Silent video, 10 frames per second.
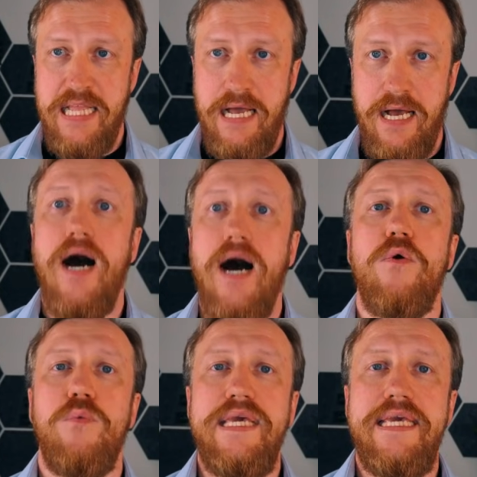How
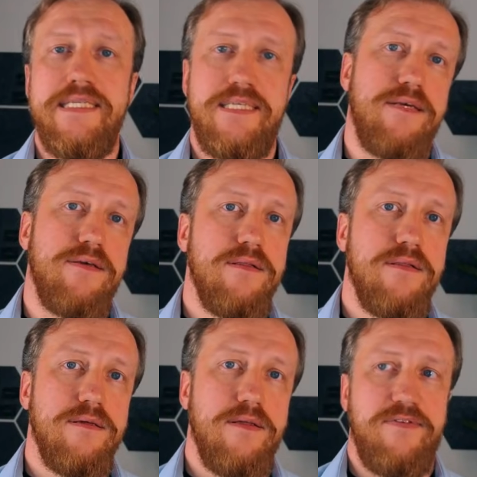we
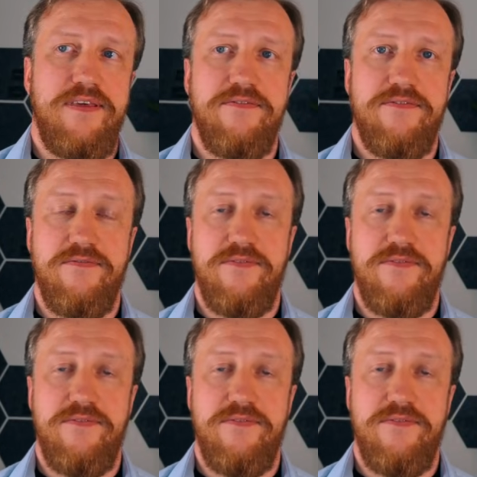deal with